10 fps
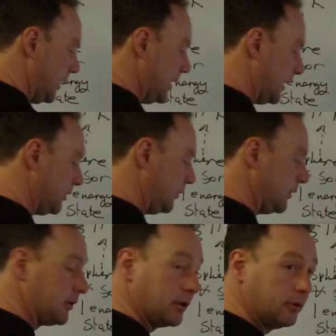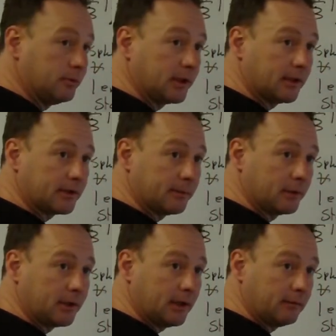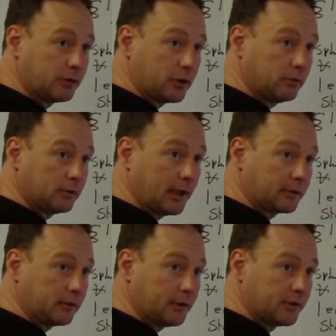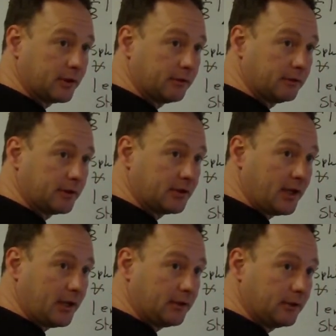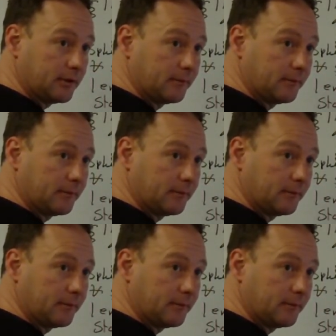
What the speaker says: And I do the 2 because I'm going to have 2 electrons in every state.